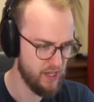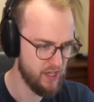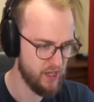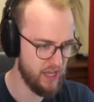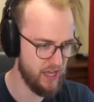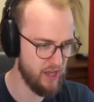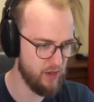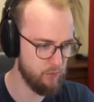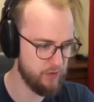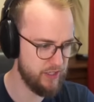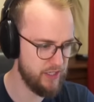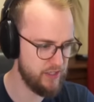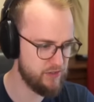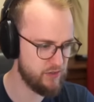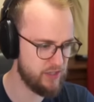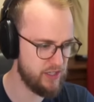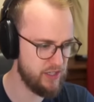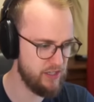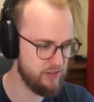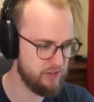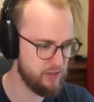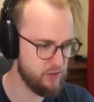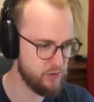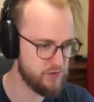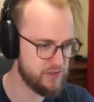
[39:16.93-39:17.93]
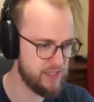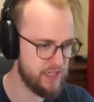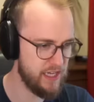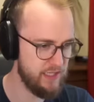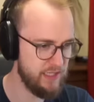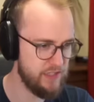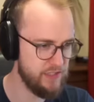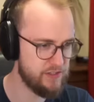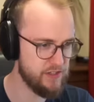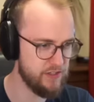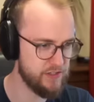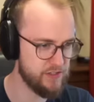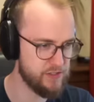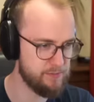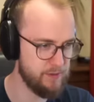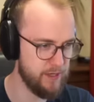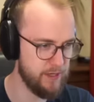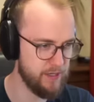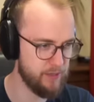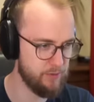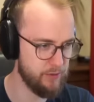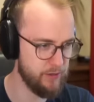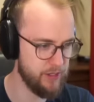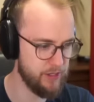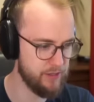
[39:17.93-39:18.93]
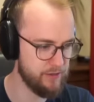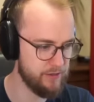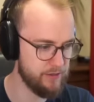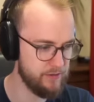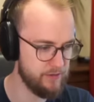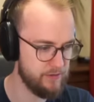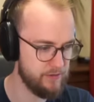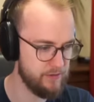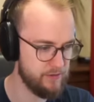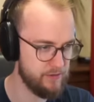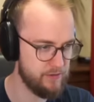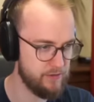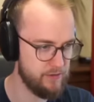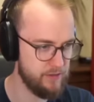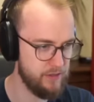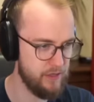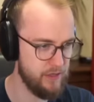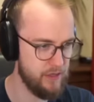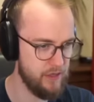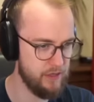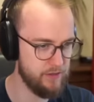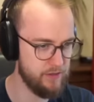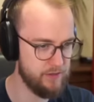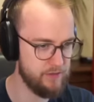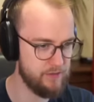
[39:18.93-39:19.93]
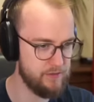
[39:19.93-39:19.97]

We need to kill those skeletons, by the way. Yeah.